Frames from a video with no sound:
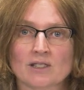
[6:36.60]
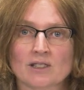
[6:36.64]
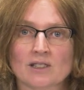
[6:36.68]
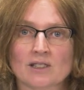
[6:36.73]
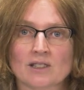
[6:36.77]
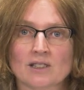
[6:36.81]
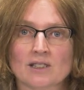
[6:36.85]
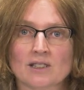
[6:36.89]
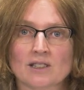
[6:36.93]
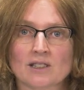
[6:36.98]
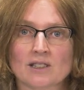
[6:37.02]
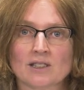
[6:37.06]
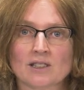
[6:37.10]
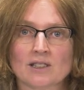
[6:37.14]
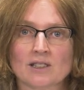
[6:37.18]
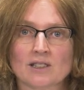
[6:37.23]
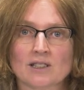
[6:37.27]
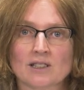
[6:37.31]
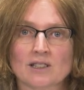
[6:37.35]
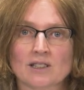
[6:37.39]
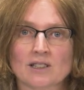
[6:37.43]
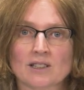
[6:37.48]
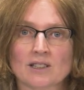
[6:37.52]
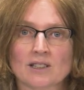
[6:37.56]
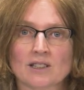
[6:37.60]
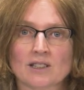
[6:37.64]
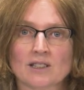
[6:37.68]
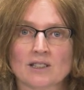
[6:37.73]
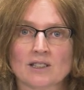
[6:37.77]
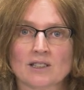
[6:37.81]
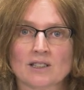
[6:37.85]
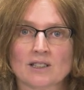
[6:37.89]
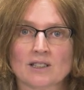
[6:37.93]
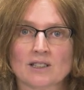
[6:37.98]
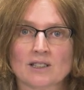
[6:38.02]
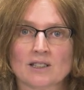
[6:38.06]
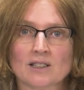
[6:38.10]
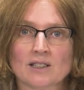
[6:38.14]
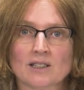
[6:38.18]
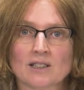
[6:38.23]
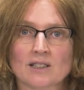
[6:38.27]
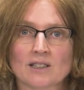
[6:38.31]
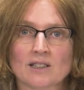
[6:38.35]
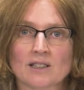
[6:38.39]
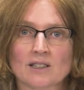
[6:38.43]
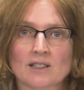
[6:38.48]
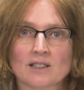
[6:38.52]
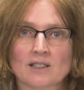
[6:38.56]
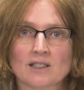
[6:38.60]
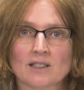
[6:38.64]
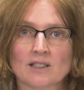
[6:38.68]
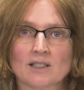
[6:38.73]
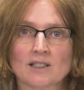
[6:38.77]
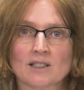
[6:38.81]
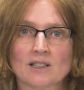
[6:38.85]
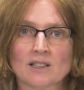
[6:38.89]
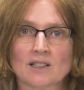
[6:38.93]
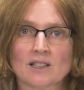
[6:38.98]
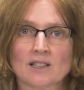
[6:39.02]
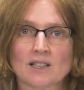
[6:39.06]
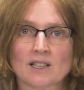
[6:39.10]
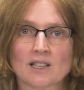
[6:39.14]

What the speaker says: Nothing is said.